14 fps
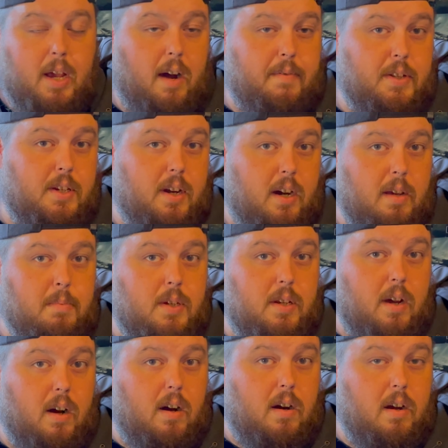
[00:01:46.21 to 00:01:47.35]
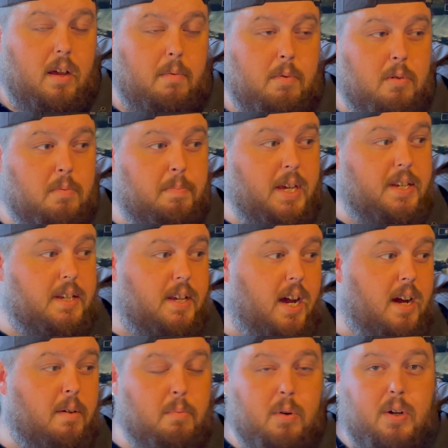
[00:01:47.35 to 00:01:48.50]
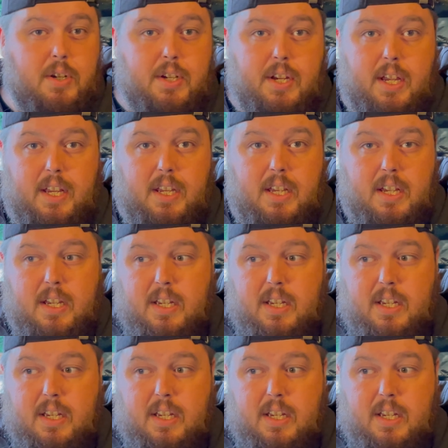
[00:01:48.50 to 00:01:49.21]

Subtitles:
Other times I will be sat watching